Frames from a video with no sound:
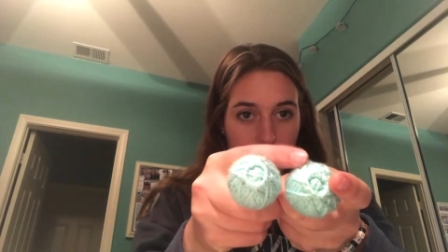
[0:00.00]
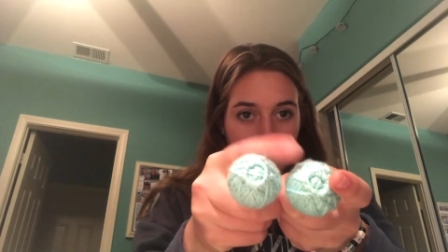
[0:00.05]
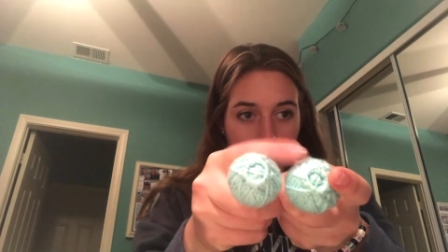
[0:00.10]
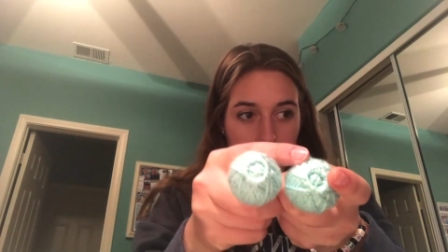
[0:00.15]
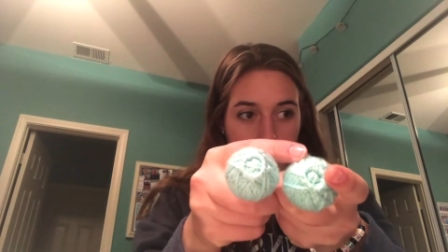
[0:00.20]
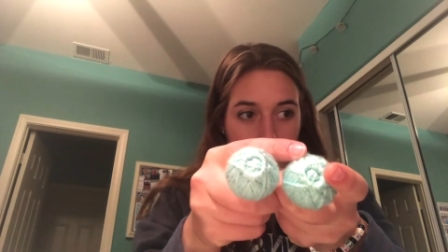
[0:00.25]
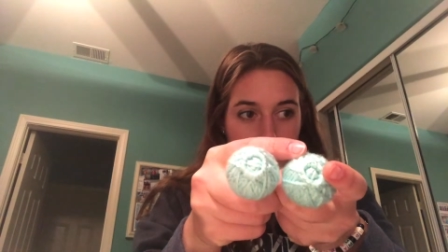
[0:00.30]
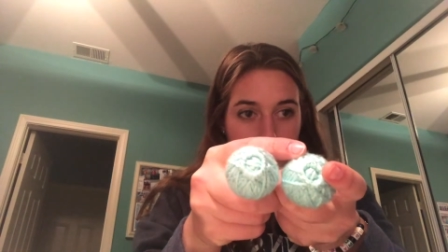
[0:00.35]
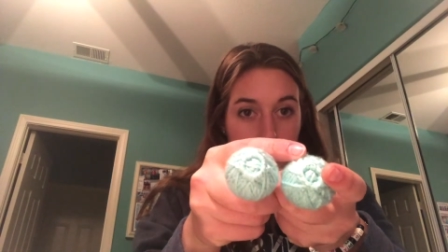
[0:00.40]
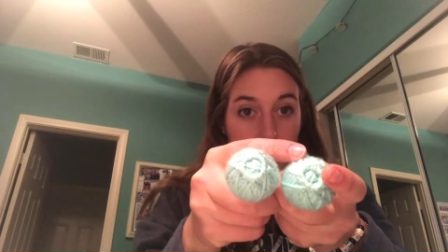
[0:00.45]

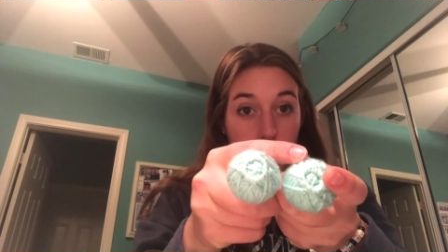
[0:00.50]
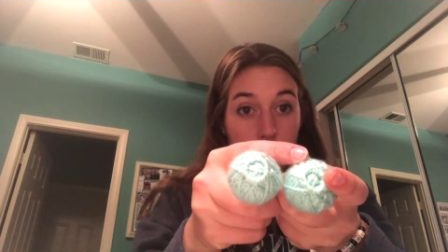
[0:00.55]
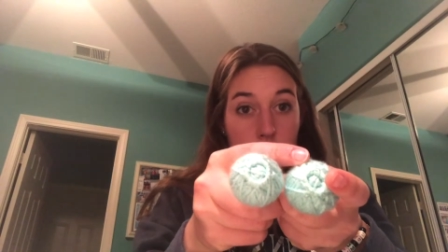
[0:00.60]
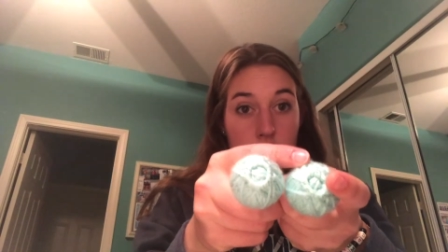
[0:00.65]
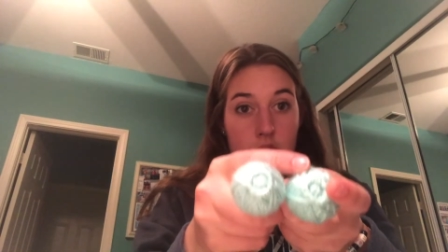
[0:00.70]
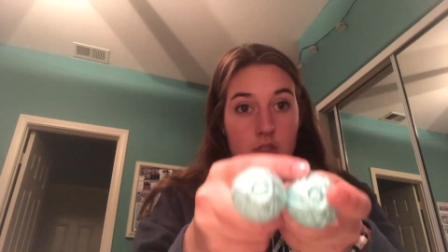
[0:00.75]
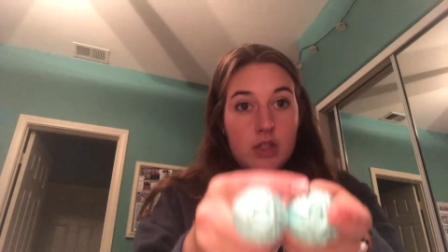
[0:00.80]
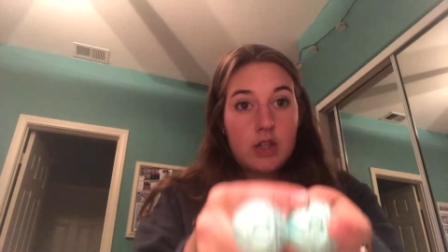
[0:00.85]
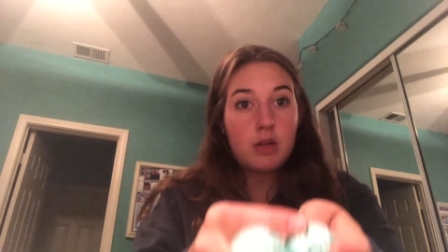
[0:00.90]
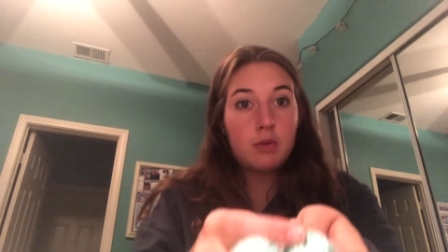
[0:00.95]
This one you would
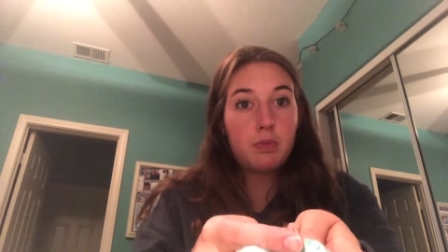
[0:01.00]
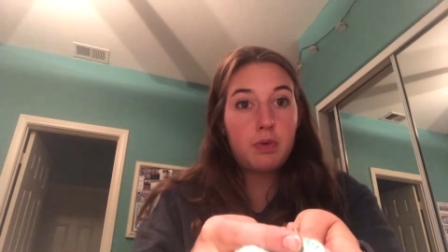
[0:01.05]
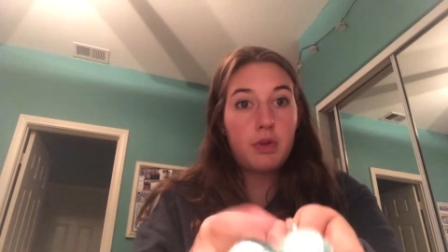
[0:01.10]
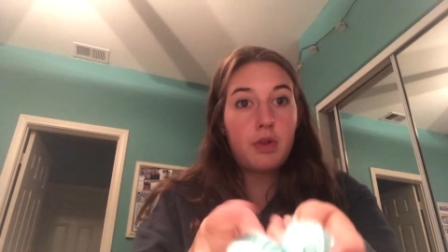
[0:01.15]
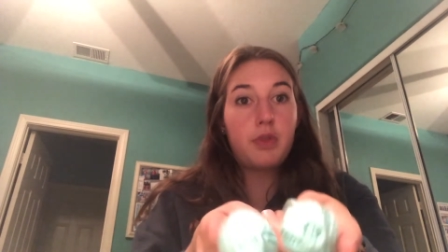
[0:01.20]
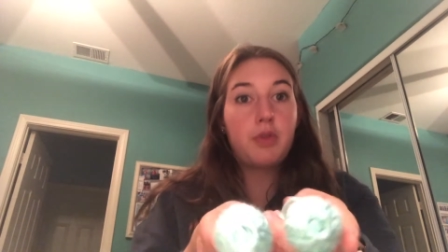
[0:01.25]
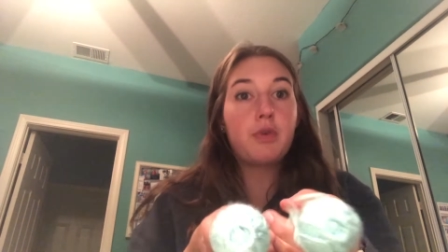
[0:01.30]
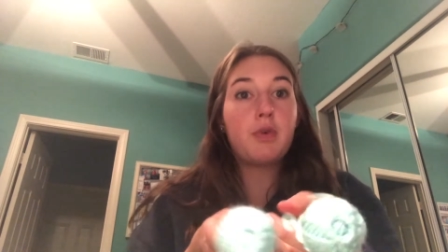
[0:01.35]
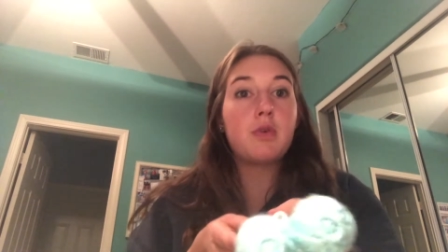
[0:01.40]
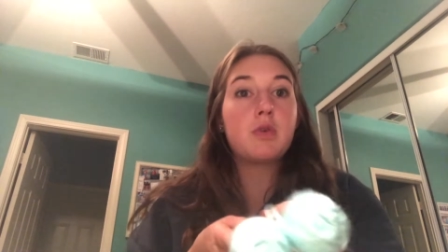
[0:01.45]
just need to pull
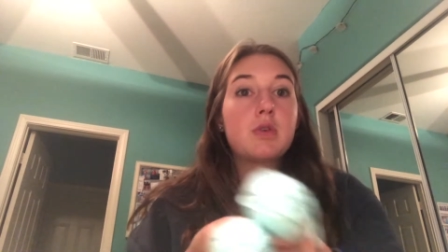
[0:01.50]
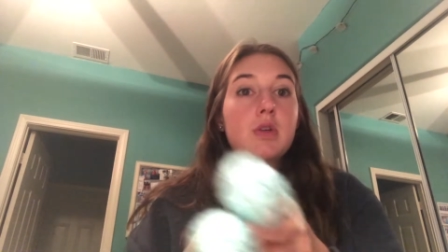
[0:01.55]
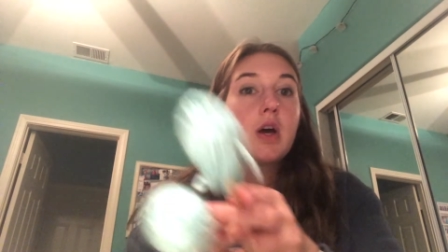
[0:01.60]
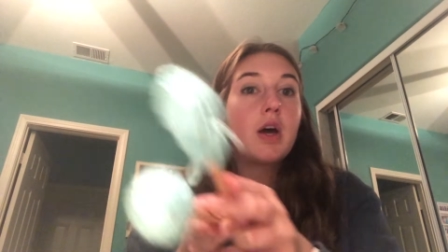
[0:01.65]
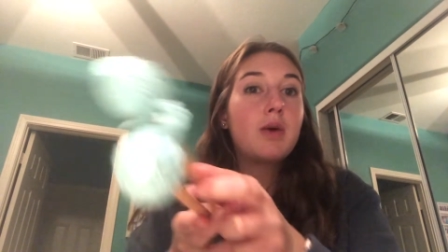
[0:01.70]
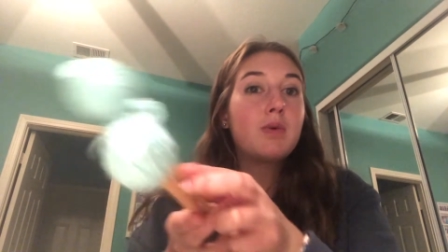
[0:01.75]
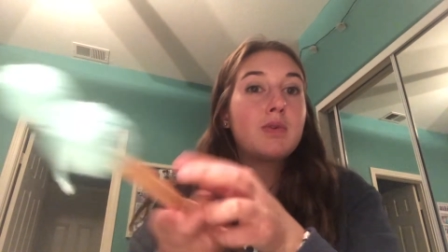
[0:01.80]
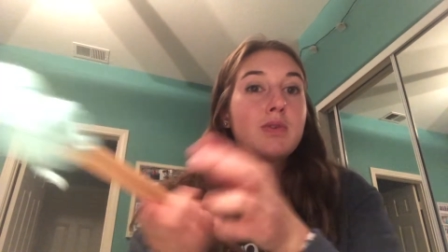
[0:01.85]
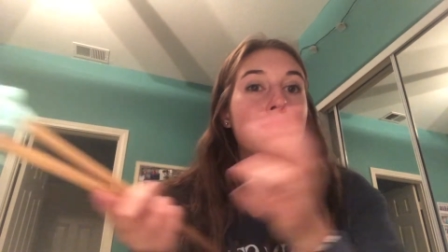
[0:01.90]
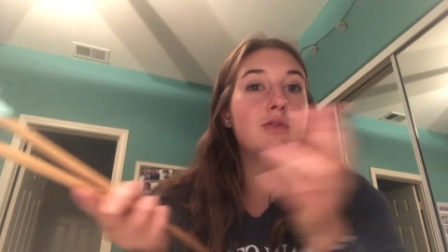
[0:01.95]
it through. So
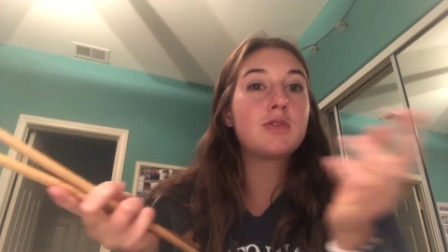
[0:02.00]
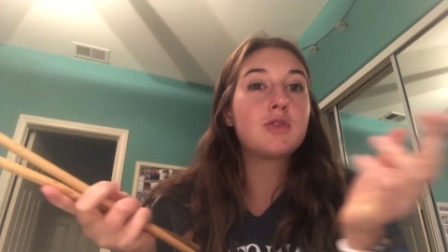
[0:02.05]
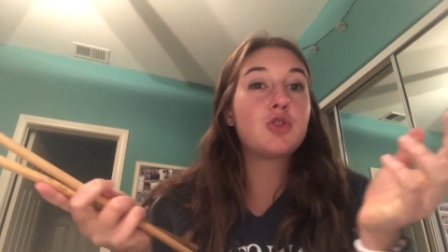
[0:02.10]
I will